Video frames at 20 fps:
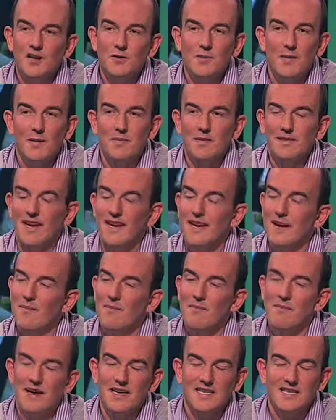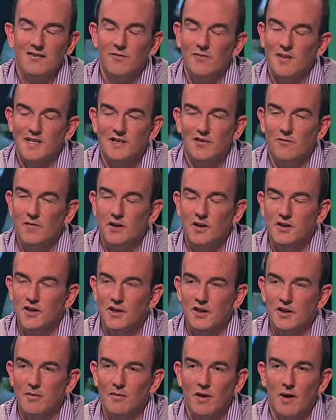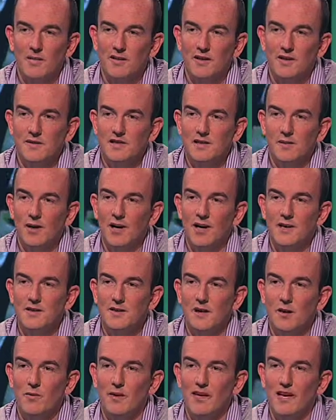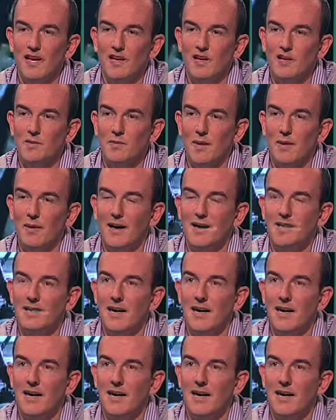newspapers under massive, massive pressure at the moment, and similarly so weekend newspaper.